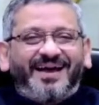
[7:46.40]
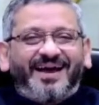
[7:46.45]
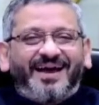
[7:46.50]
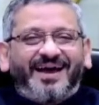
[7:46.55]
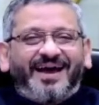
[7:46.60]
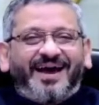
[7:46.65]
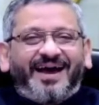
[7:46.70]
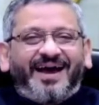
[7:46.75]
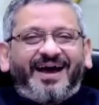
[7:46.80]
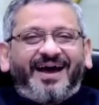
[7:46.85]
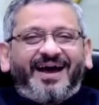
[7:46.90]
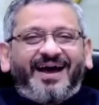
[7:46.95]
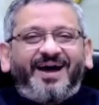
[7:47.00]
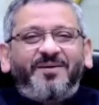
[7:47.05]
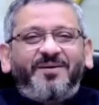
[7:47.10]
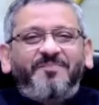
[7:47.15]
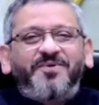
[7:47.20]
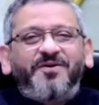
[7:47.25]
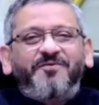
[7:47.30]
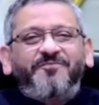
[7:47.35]

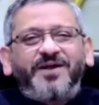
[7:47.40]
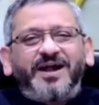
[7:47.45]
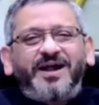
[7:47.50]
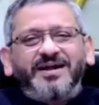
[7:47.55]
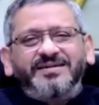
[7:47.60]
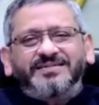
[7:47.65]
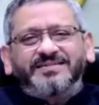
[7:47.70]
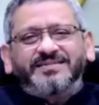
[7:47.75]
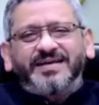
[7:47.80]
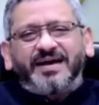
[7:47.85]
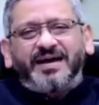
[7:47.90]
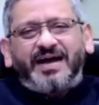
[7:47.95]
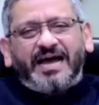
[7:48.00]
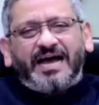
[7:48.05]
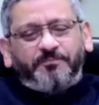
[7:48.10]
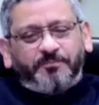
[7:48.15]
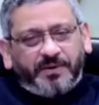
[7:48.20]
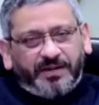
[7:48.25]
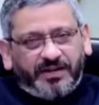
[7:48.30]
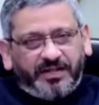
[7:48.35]
Friends, I
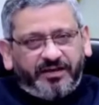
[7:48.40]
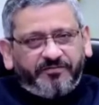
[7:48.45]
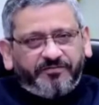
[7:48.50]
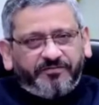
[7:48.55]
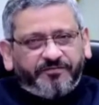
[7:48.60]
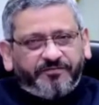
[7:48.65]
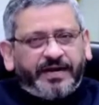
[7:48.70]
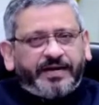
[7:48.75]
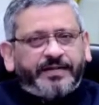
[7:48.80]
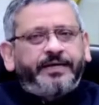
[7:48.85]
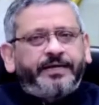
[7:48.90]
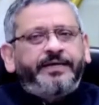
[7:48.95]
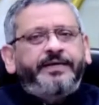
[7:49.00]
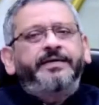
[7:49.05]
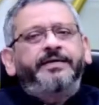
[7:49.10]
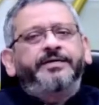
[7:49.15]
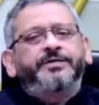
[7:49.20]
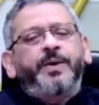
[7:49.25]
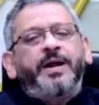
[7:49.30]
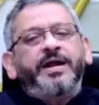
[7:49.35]
believe that the
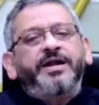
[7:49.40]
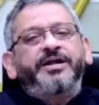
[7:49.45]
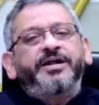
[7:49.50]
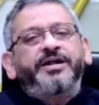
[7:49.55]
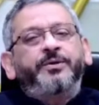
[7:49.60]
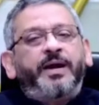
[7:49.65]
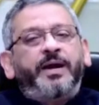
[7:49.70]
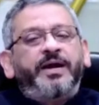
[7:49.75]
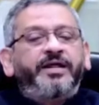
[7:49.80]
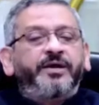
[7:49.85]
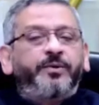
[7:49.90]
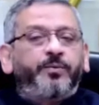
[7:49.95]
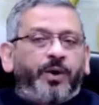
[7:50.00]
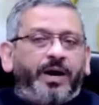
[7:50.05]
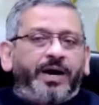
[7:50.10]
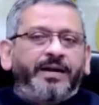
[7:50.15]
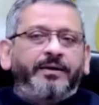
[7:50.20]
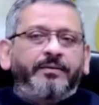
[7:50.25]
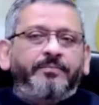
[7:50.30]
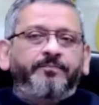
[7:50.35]
year
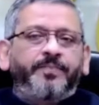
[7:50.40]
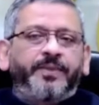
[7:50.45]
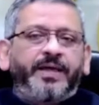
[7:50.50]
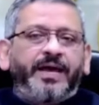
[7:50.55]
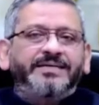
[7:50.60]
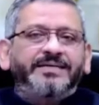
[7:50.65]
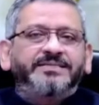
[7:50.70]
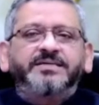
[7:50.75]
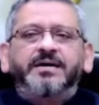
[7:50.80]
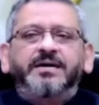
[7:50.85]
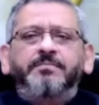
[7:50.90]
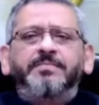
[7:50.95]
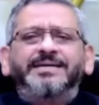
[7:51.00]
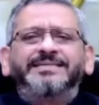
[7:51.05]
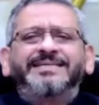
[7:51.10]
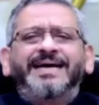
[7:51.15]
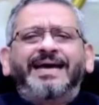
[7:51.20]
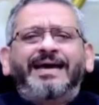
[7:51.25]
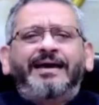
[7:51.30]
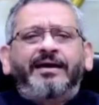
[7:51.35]
2021 has come as
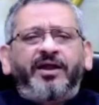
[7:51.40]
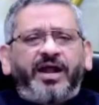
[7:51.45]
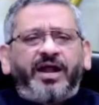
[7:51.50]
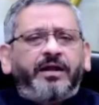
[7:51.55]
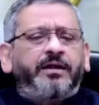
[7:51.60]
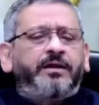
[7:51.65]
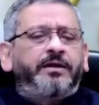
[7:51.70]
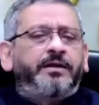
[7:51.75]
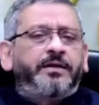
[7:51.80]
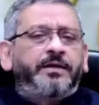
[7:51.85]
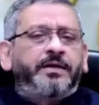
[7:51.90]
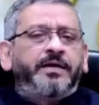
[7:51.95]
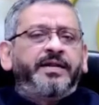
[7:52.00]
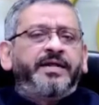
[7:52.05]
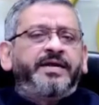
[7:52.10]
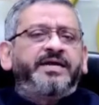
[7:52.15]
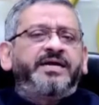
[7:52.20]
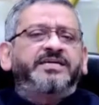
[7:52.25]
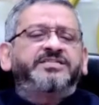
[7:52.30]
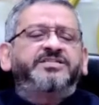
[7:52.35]
a great
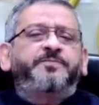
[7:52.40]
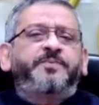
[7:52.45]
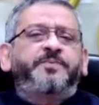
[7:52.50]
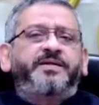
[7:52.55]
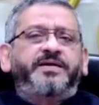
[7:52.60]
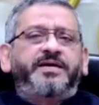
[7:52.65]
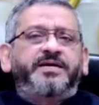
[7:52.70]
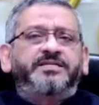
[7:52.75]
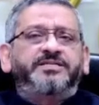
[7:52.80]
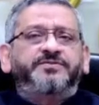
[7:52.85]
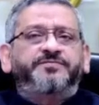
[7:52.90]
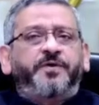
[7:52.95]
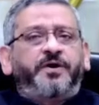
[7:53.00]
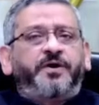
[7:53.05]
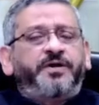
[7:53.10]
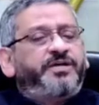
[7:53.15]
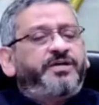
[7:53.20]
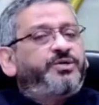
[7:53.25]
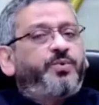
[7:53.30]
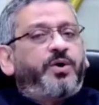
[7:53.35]
learning experience
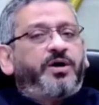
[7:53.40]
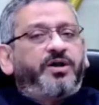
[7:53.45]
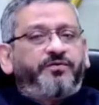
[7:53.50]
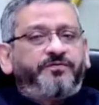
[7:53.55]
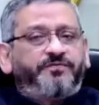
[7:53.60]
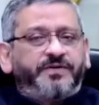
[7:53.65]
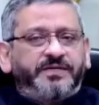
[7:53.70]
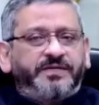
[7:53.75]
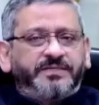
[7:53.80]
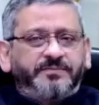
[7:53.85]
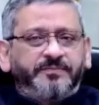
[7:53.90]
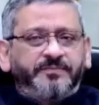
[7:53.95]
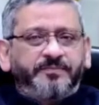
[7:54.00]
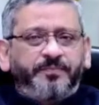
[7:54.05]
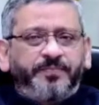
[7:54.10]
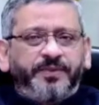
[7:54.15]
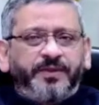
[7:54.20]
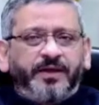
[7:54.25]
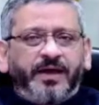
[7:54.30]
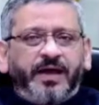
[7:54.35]
for each one of us.
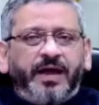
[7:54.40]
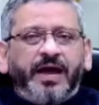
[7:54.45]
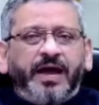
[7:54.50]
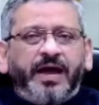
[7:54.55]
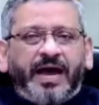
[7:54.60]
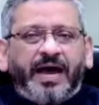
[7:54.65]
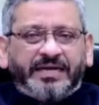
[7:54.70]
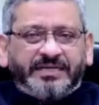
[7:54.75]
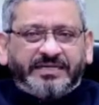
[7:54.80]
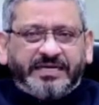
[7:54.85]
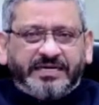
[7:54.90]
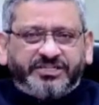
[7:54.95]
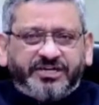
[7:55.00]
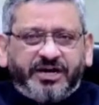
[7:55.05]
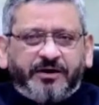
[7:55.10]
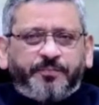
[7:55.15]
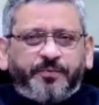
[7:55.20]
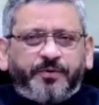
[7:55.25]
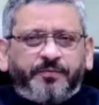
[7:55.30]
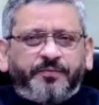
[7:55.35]
As HR
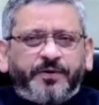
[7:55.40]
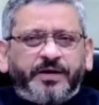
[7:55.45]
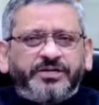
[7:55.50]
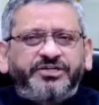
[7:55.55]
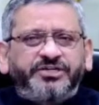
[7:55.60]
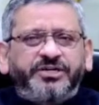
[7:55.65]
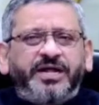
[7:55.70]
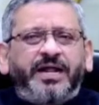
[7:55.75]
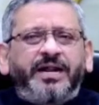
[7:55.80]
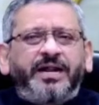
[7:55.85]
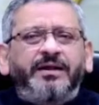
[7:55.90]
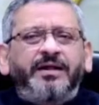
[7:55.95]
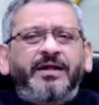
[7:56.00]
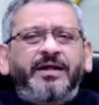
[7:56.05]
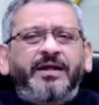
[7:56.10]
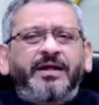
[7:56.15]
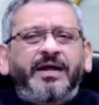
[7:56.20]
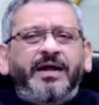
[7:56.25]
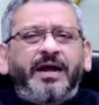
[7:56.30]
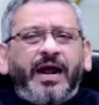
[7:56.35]
professional,
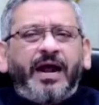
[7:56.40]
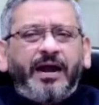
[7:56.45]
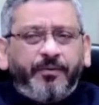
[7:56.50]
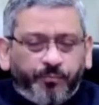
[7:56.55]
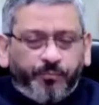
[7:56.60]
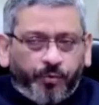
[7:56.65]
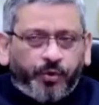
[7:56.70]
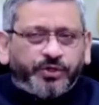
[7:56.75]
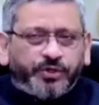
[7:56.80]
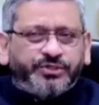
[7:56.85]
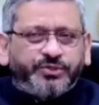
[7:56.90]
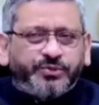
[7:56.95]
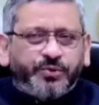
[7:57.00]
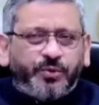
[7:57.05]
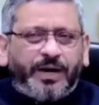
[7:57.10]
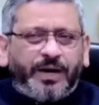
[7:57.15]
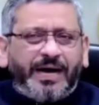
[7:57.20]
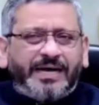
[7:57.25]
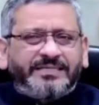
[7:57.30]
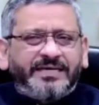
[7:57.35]
and more so
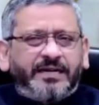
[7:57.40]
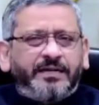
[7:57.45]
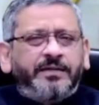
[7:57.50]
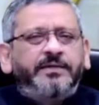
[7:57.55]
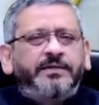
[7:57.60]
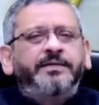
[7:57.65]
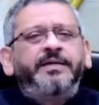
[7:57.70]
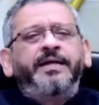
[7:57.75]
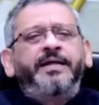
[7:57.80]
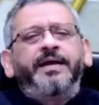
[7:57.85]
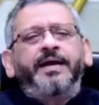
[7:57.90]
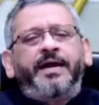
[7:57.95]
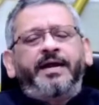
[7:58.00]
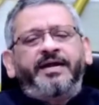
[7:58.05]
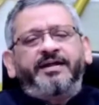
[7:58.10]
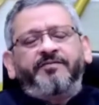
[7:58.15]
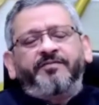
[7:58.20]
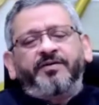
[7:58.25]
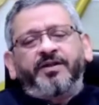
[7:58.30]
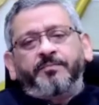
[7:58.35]
as a learning and
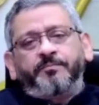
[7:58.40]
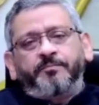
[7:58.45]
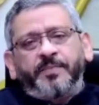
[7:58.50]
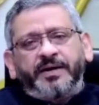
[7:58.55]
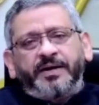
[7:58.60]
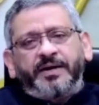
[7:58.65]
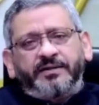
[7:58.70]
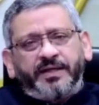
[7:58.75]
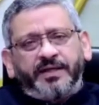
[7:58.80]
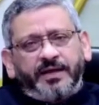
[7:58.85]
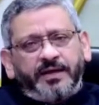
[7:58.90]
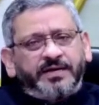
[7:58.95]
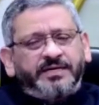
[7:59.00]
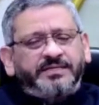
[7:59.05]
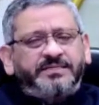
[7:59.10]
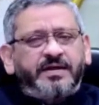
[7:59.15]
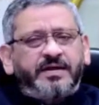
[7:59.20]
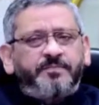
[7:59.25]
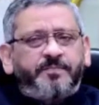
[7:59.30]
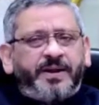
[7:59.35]
development thinkers
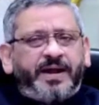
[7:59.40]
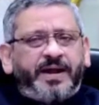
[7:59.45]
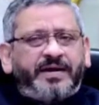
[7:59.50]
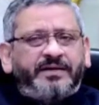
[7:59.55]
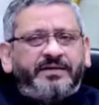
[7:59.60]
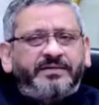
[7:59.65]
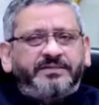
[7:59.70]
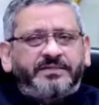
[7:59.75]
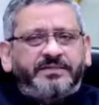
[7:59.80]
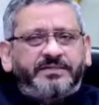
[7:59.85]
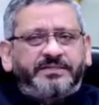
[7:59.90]
and practitioners,